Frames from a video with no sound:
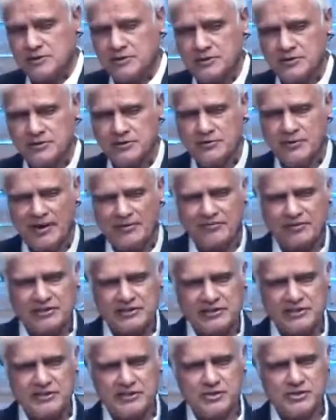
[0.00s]
were
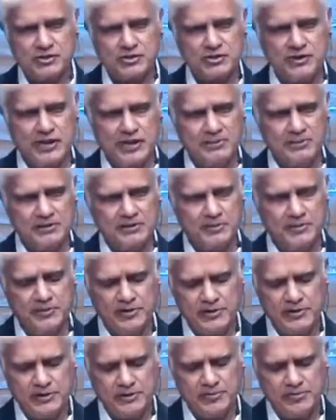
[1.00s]
graphically described by the
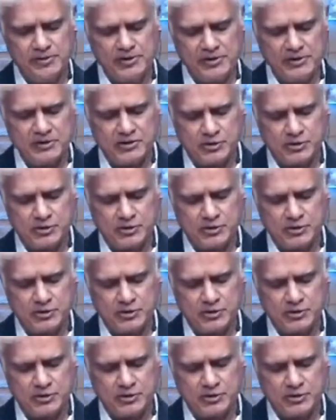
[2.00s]
brilliant